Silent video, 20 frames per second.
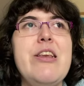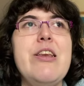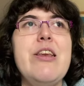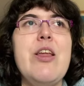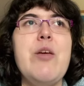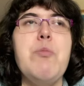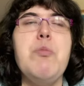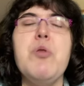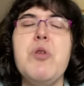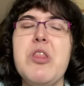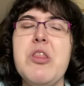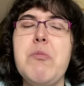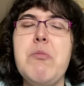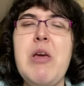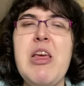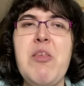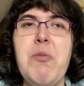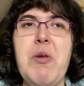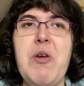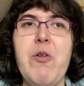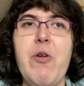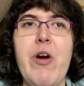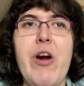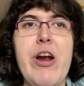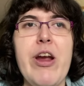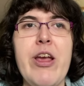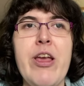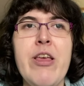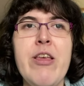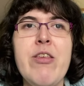a book that makes me
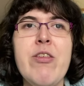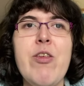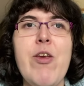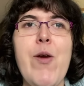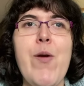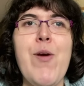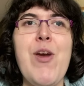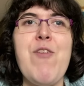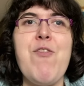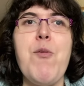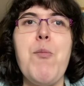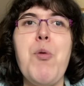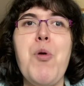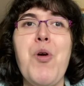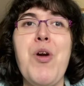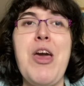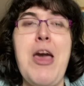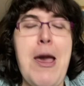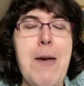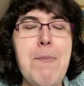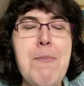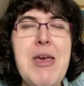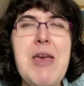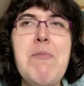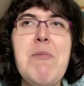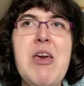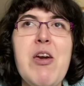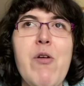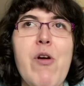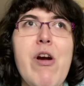cry. So if a book can
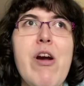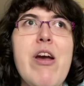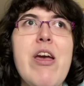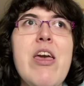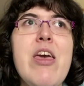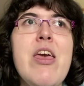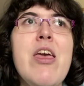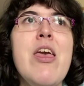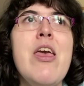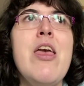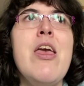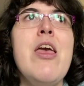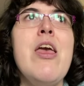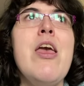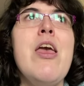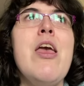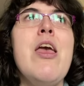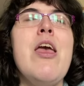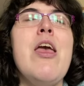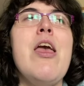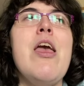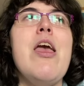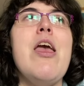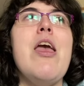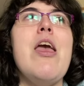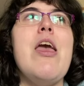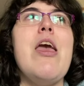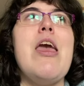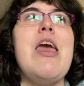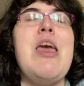make me cry,
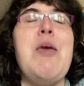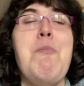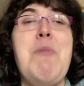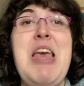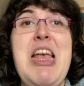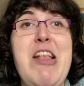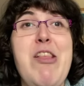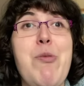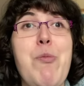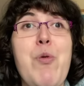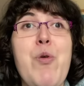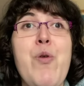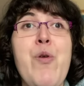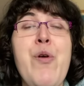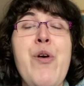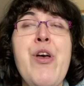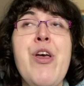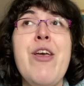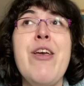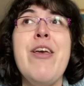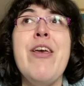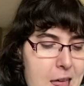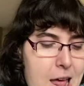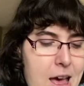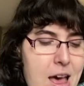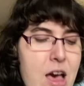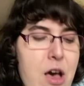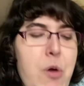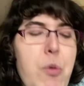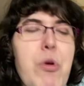it means more.
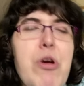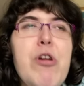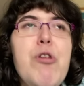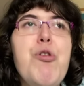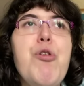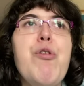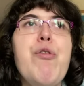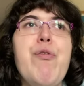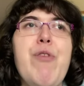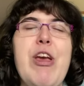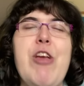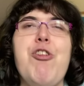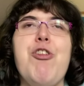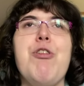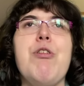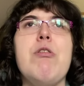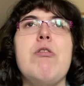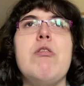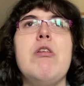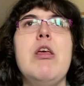Our world or fictional?